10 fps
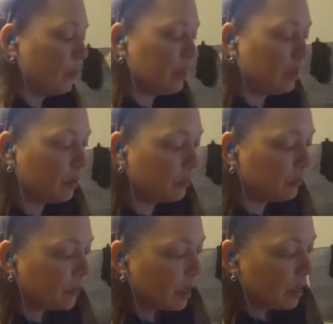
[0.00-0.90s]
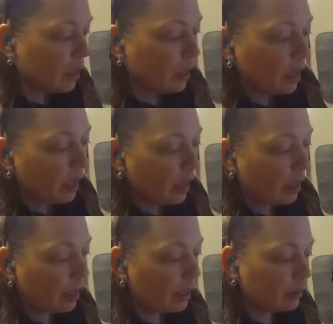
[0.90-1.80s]
window.
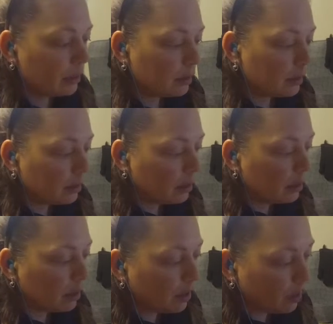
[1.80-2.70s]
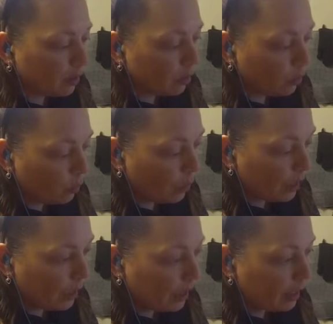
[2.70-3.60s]
And
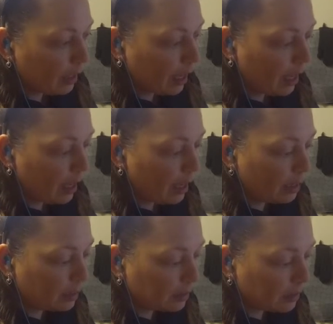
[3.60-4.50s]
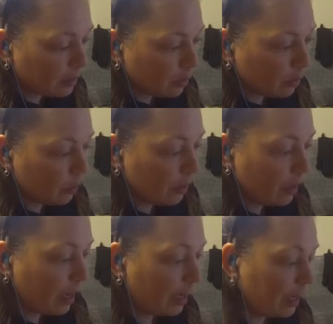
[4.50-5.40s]
we can, well,
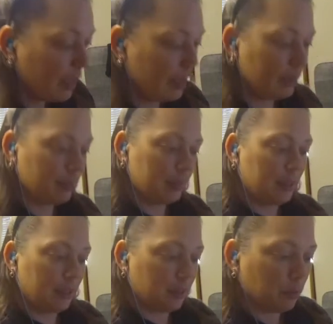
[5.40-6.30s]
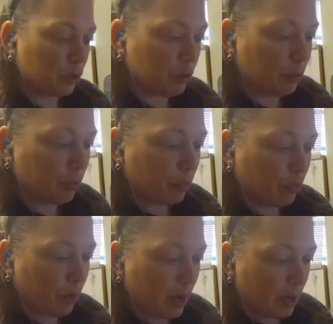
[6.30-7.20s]
I can see some
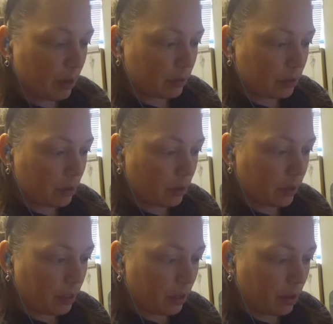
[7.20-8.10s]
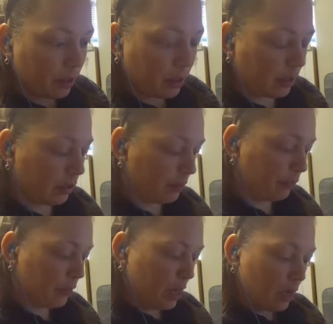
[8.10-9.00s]
sprouts going on here.
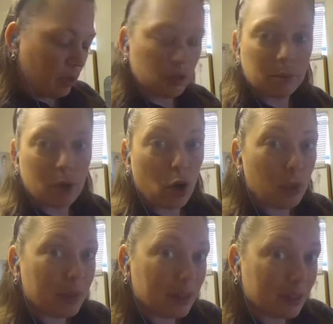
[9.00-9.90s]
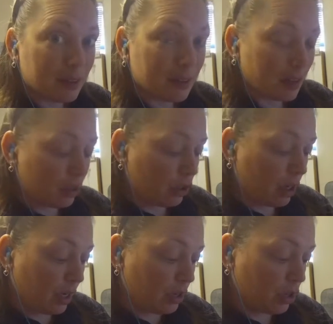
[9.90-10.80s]
So I'm going to open this and
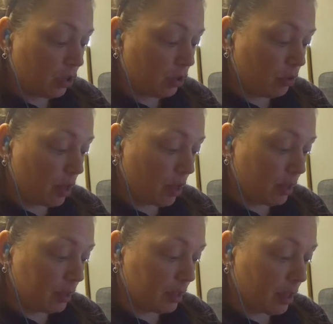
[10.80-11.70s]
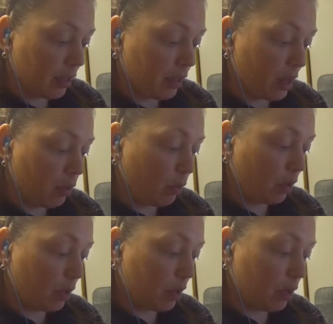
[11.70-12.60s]
kind of show you guys. And I think we're
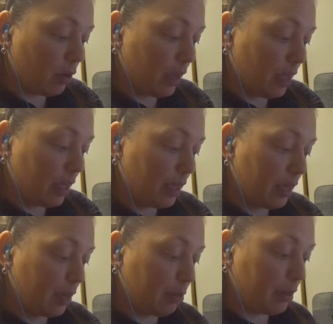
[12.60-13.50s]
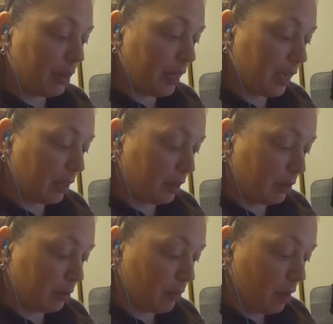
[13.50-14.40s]
going to go ahead and plant them